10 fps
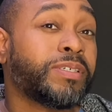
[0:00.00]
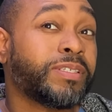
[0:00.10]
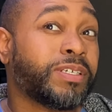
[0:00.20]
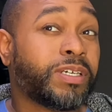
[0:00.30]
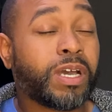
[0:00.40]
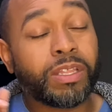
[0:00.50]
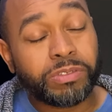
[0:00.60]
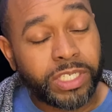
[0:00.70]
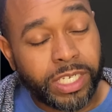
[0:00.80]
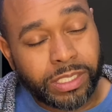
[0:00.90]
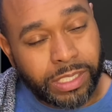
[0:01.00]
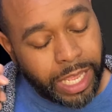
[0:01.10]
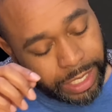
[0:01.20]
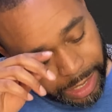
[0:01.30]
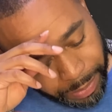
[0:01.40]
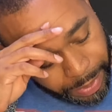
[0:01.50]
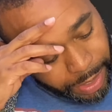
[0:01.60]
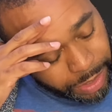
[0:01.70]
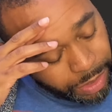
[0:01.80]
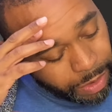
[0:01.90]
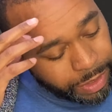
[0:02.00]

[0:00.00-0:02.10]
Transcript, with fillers: the color changes slightly. But you know,